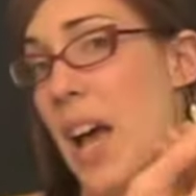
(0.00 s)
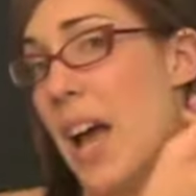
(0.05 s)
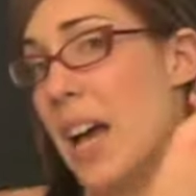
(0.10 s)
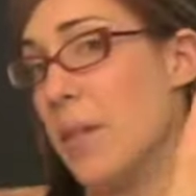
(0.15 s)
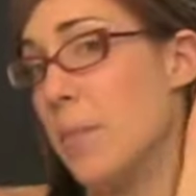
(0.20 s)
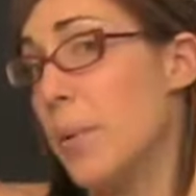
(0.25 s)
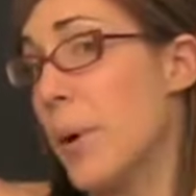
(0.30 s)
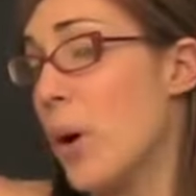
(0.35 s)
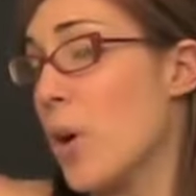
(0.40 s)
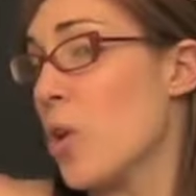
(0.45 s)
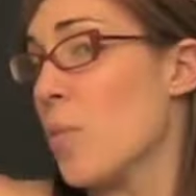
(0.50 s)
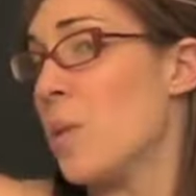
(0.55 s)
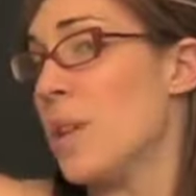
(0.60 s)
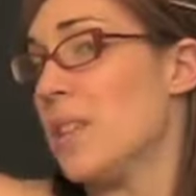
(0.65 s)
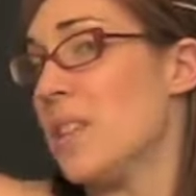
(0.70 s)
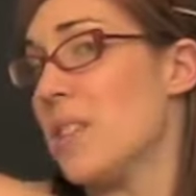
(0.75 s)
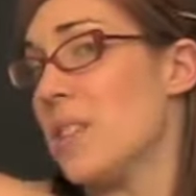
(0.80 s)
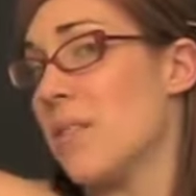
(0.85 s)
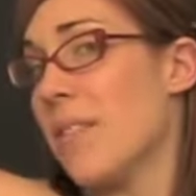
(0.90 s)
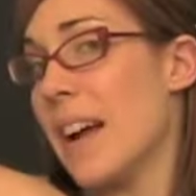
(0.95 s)
and poke
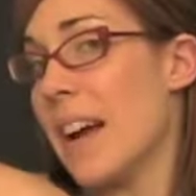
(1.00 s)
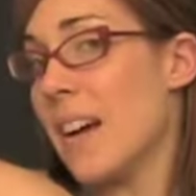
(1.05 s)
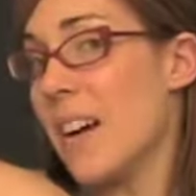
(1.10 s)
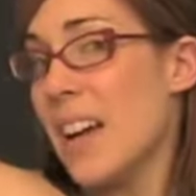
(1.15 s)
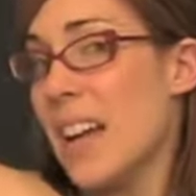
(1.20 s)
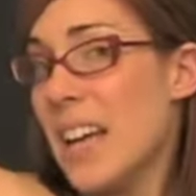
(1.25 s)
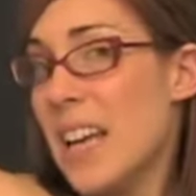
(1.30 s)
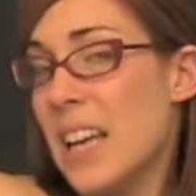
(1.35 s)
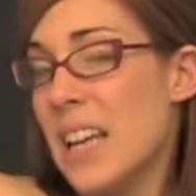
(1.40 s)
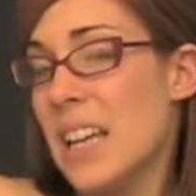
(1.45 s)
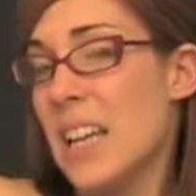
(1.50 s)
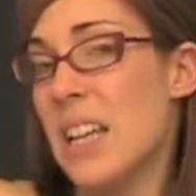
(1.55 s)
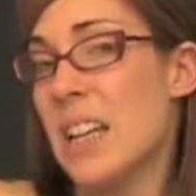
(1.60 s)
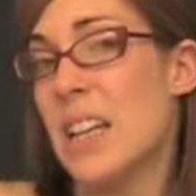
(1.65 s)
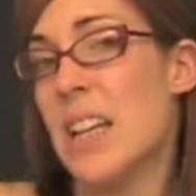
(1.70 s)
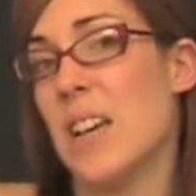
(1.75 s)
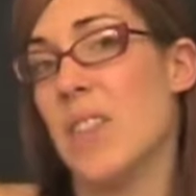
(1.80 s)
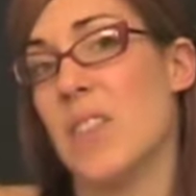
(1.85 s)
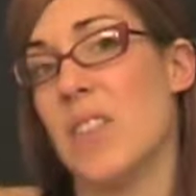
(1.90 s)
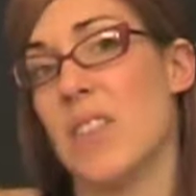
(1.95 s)
pieces of hair
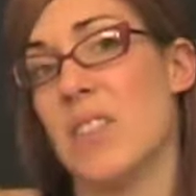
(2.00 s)
in if